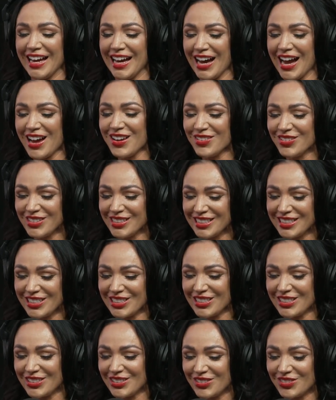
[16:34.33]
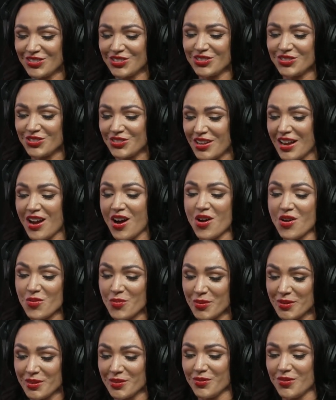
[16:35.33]
I would
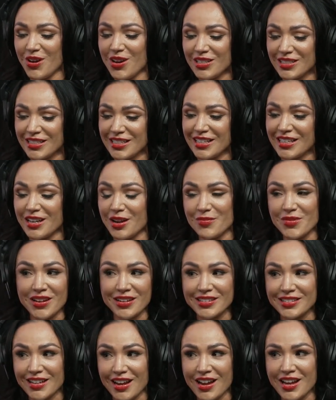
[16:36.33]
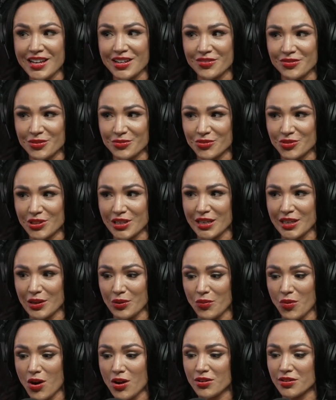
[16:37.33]
open the faucet, and I'm not dying from
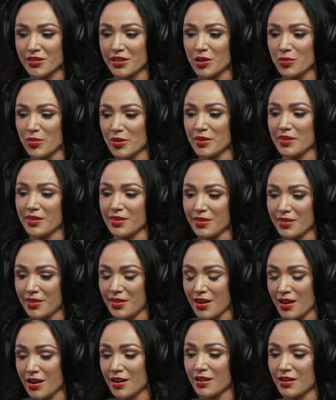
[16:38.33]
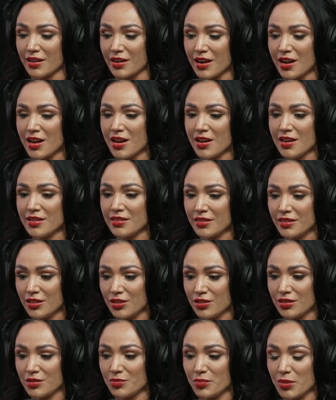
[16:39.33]
drinking water there, but there,
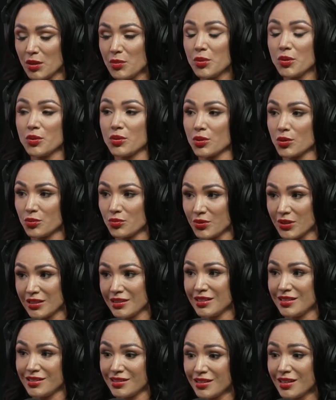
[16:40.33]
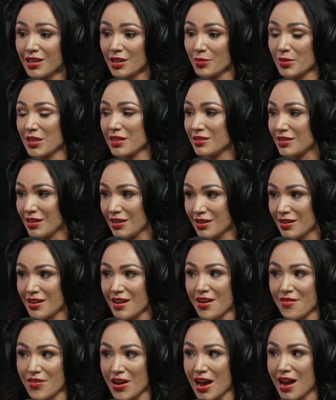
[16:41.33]
these people were really sick because they didn't
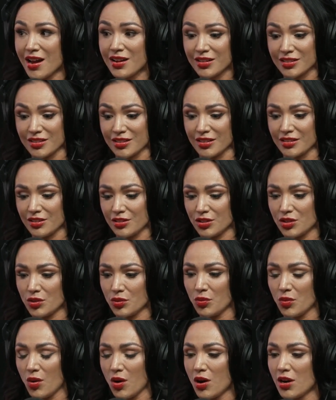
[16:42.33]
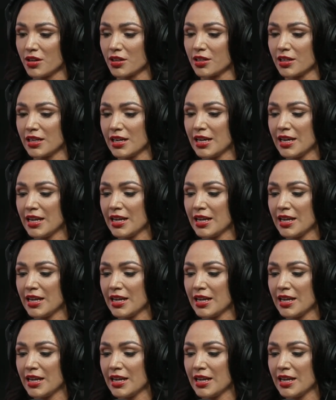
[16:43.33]
have access to water.